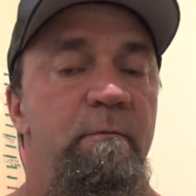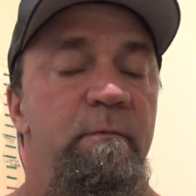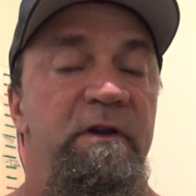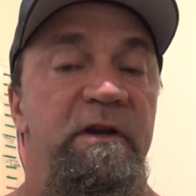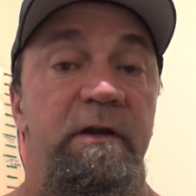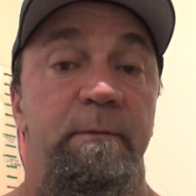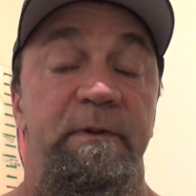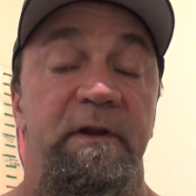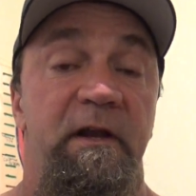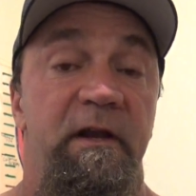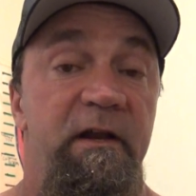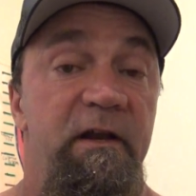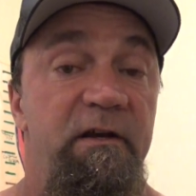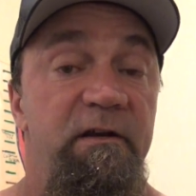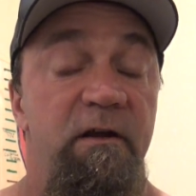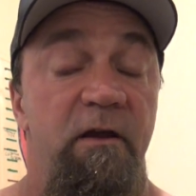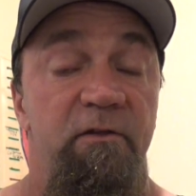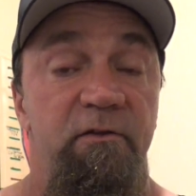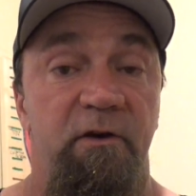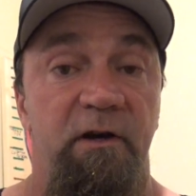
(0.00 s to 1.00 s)
manipulate
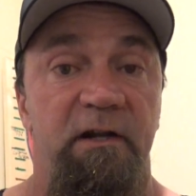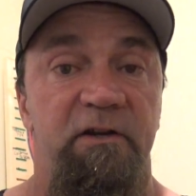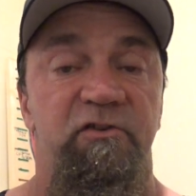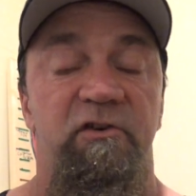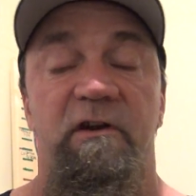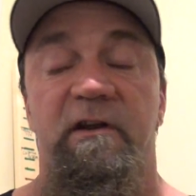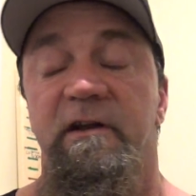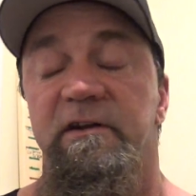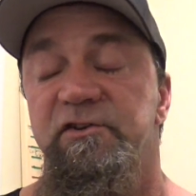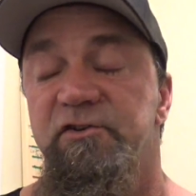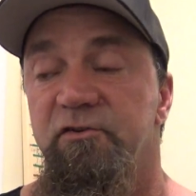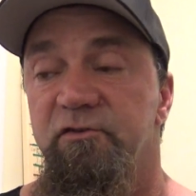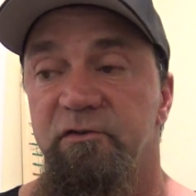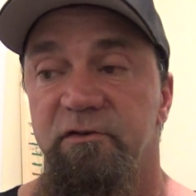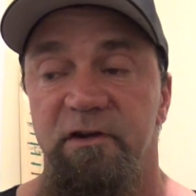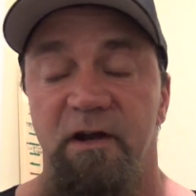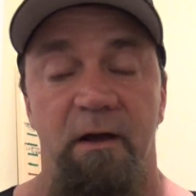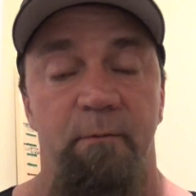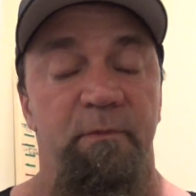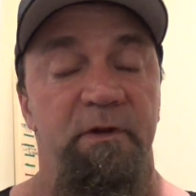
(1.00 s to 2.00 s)
any other electrolytes or
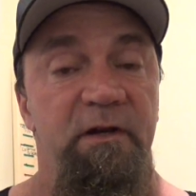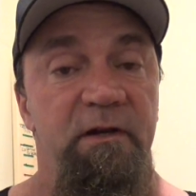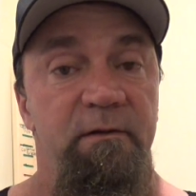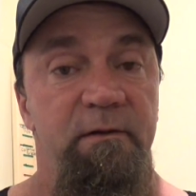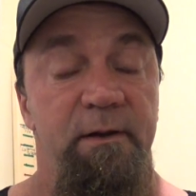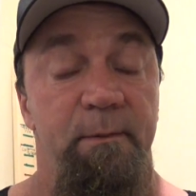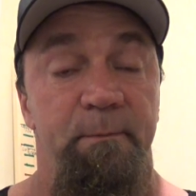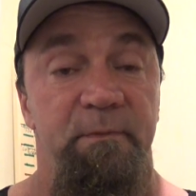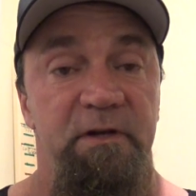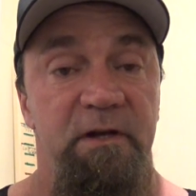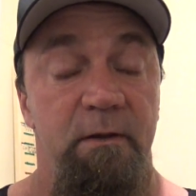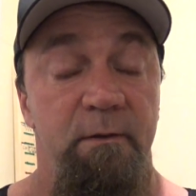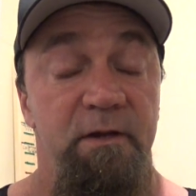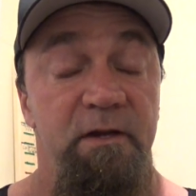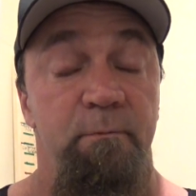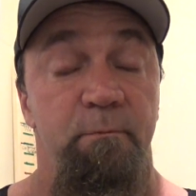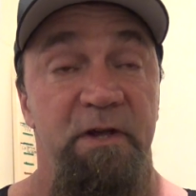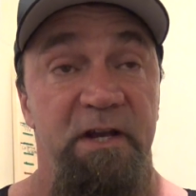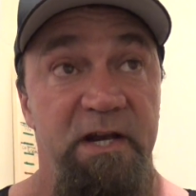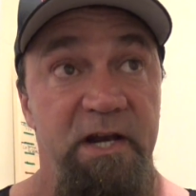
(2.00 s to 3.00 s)
do not
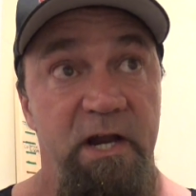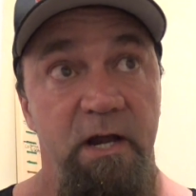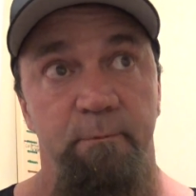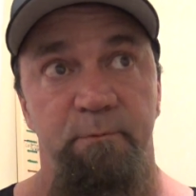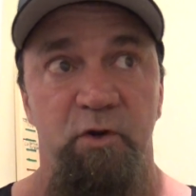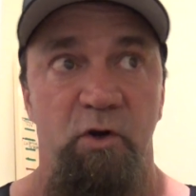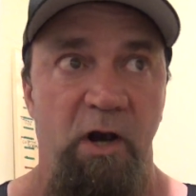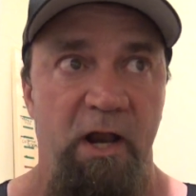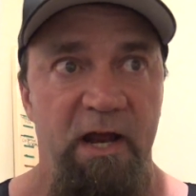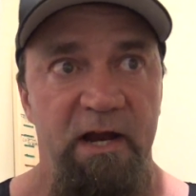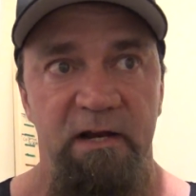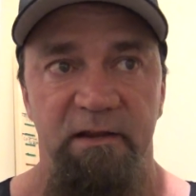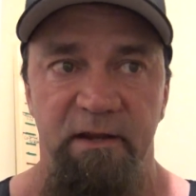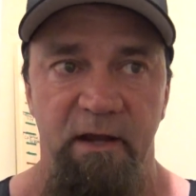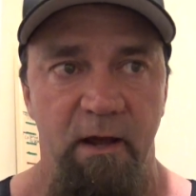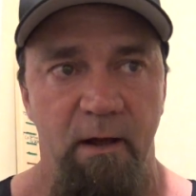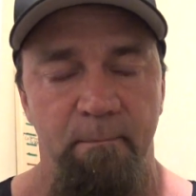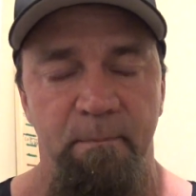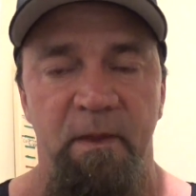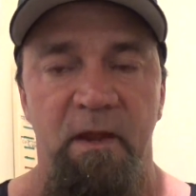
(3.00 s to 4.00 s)
manipulate
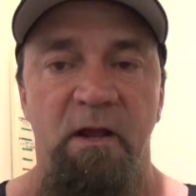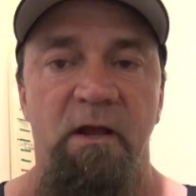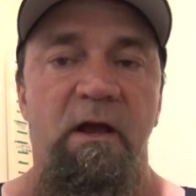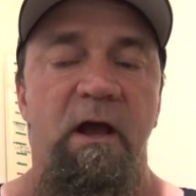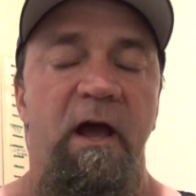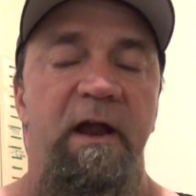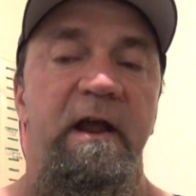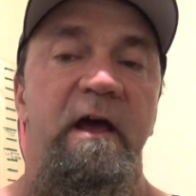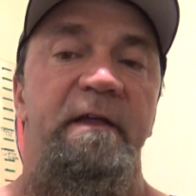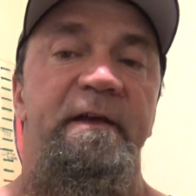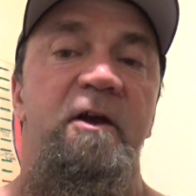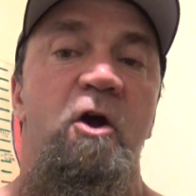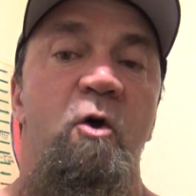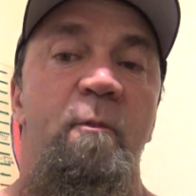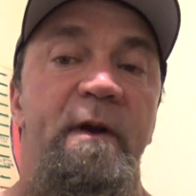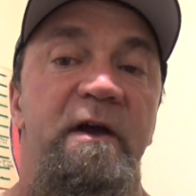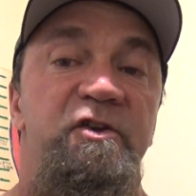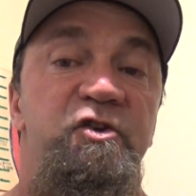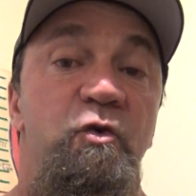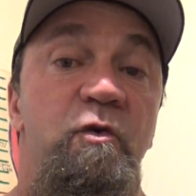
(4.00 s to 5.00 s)
them, and how they go
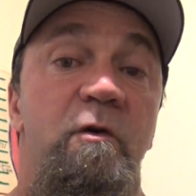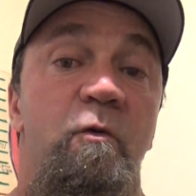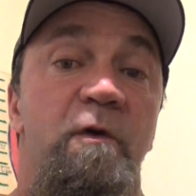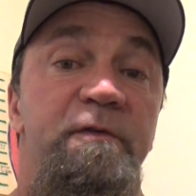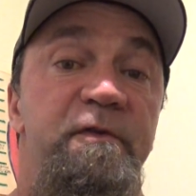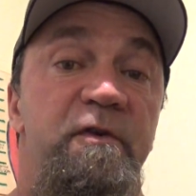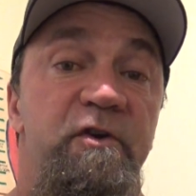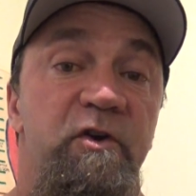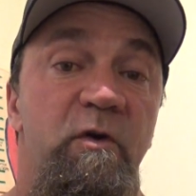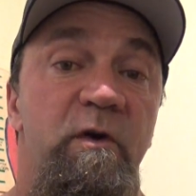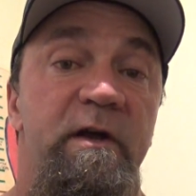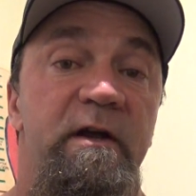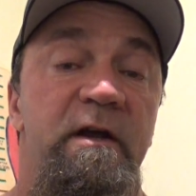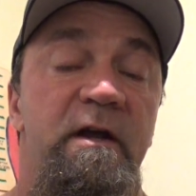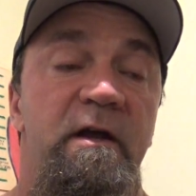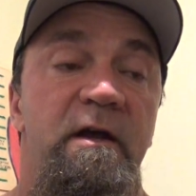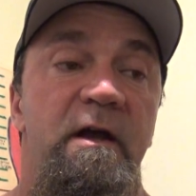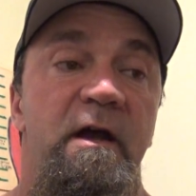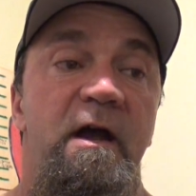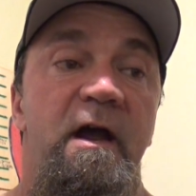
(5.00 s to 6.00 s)
about doing what they're doing.